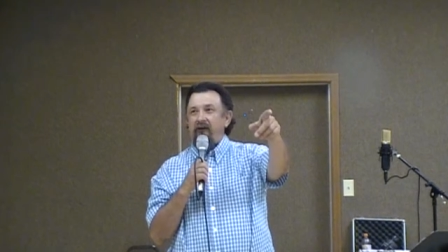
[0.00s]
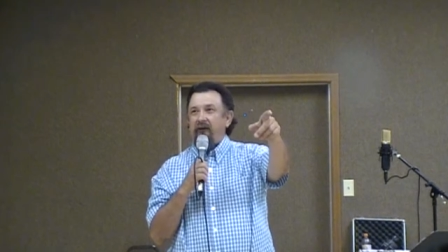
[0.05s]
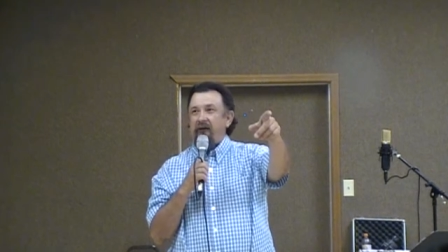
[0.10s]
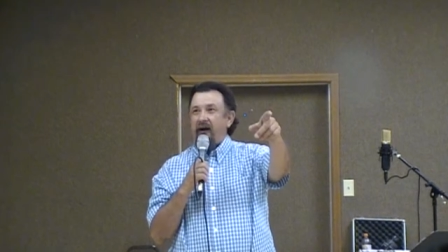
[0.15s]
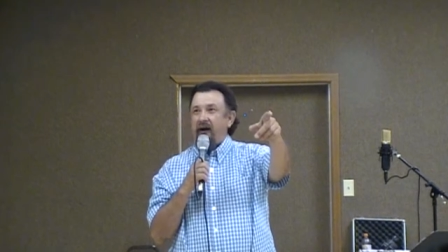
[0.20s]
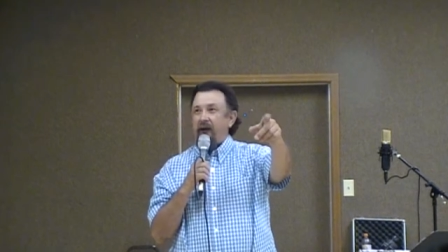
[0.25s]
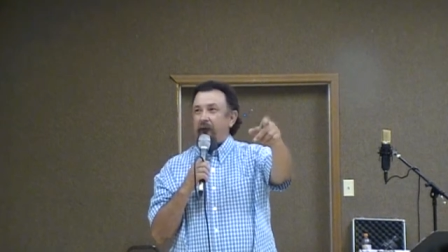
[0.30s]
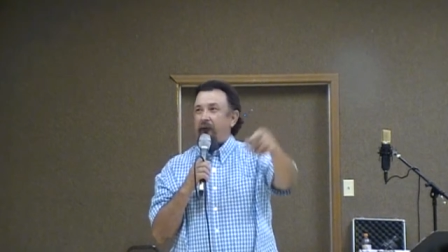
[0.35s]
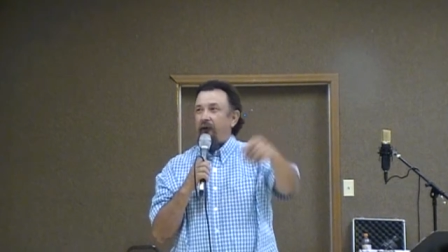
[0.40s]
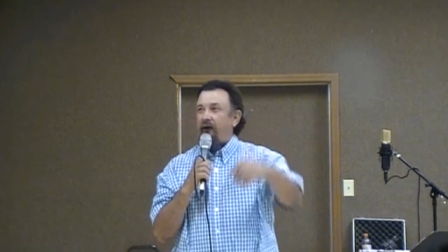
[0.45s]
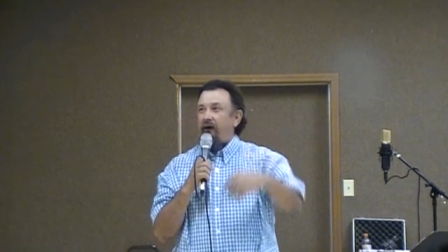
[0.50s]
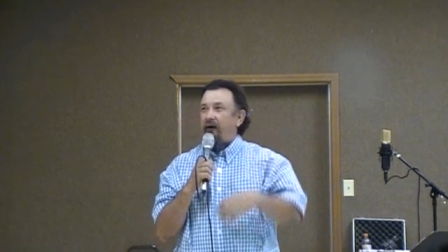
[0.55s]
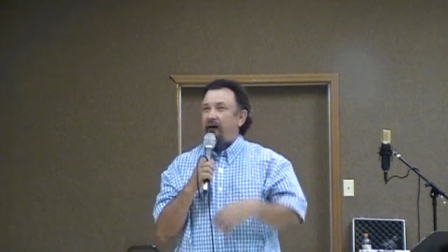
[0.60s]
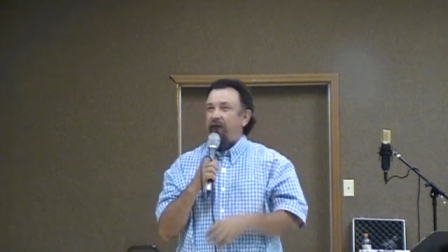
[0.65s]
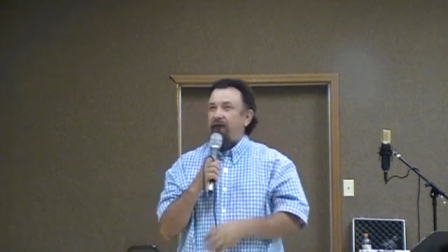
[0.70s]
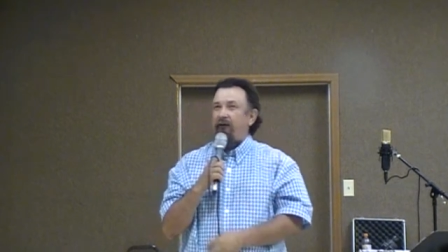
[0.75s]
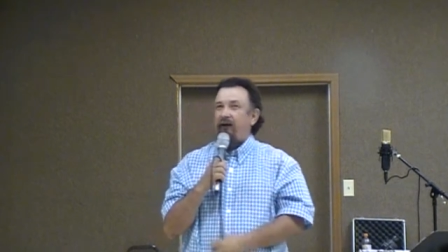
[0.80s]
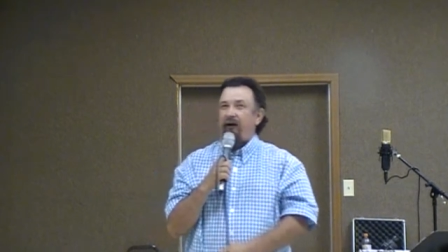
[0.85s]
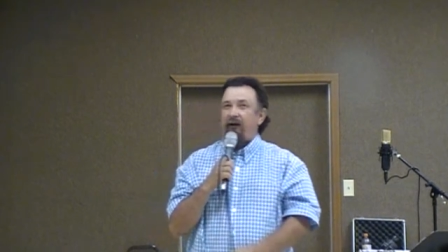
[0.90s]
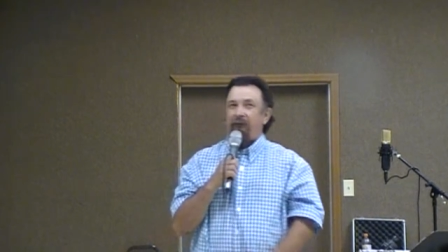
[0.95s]
to your neighbor there
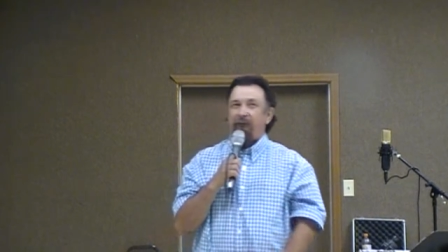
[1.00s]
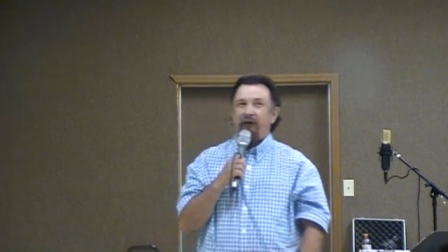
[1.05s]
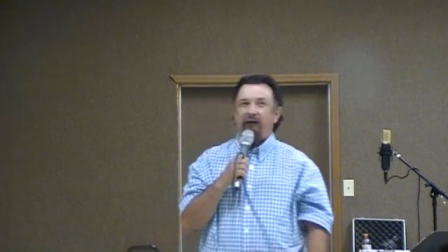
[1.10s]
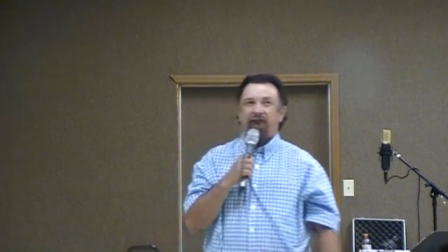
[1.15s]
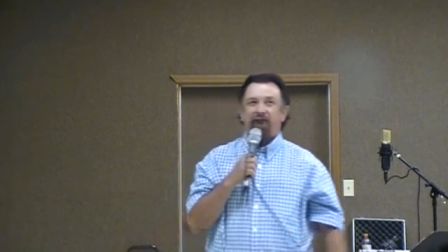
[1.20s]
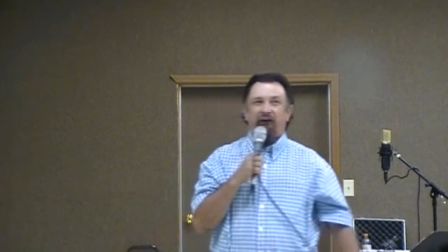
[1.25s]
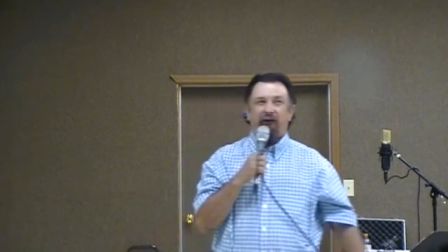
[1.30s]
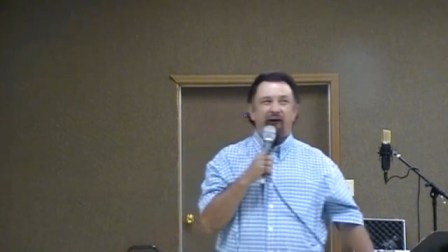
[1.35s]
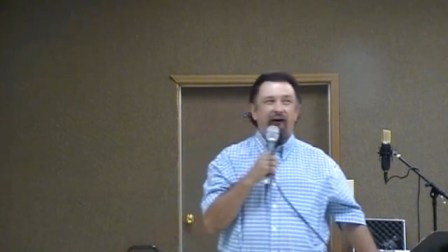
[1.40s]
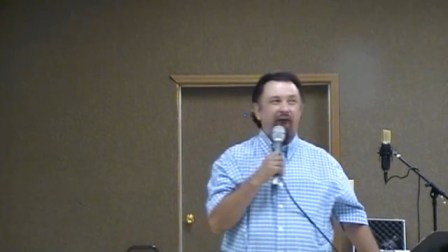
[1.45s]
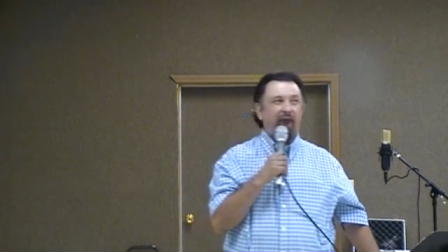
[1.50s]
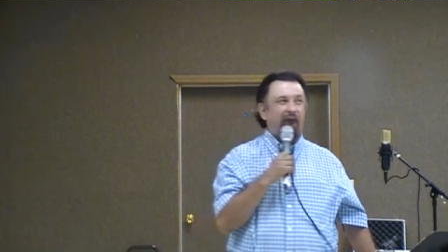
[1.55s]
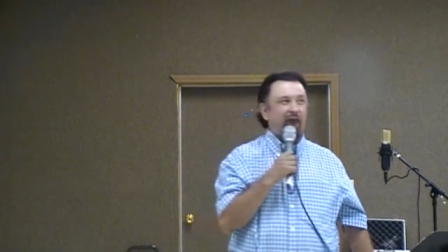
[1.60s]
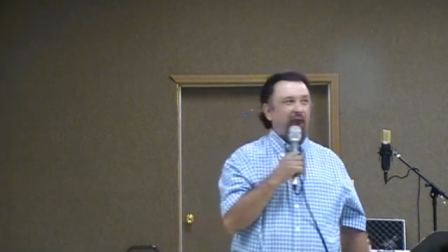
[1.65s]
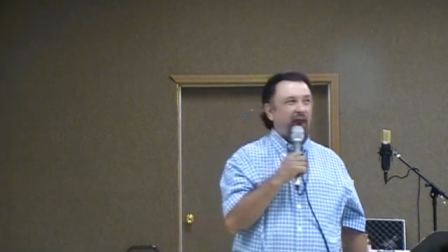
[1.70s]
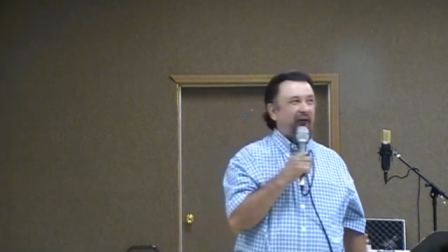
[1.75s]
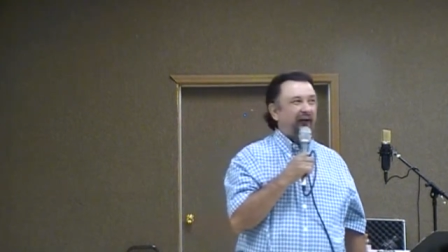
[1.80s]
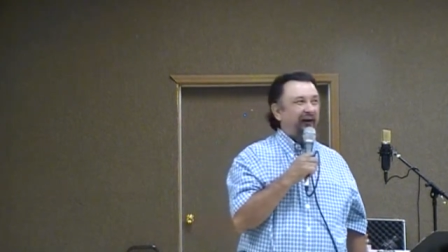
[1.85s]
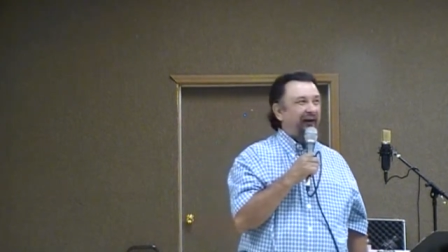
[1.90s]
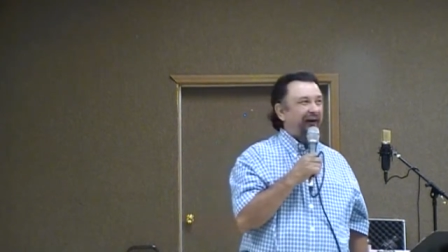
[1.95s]
and tell them that you love
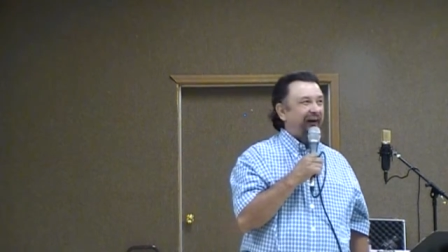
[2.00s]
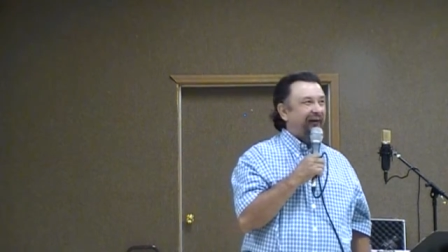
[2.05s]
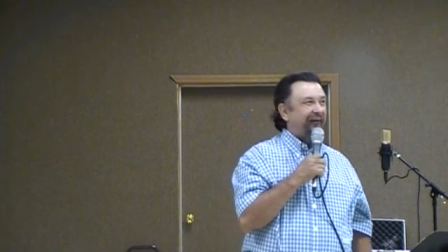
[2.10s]
them.